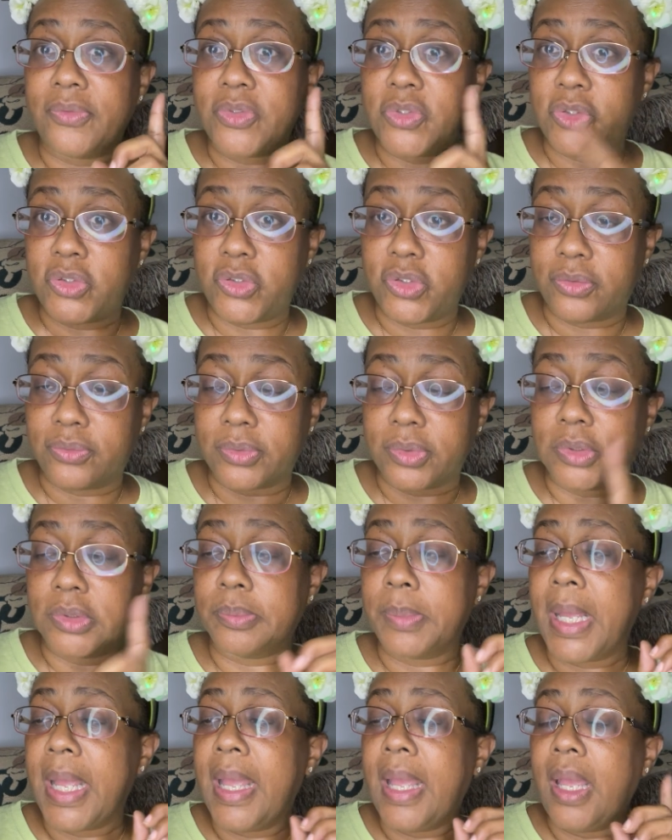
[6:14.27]
to your
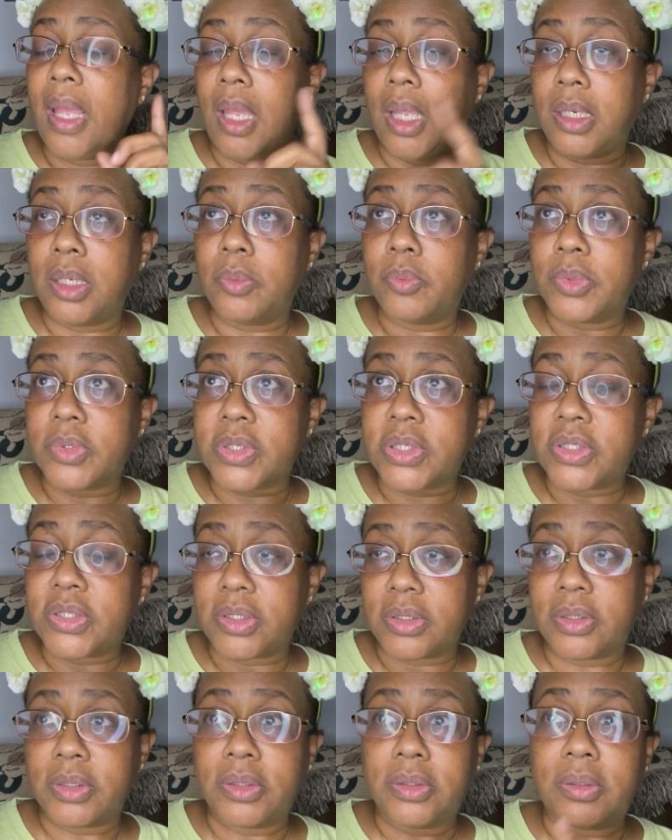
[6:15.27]
room and it will
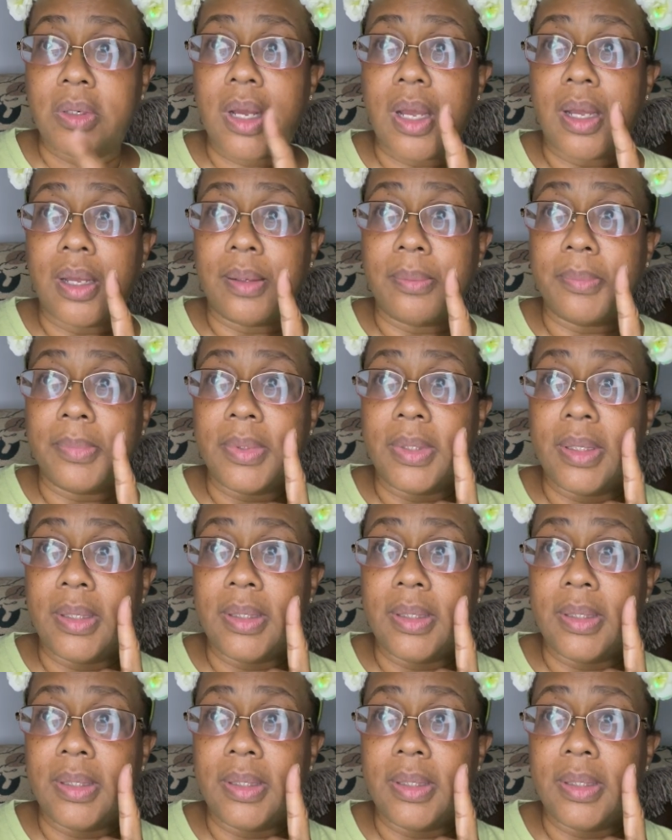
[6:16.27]
still um,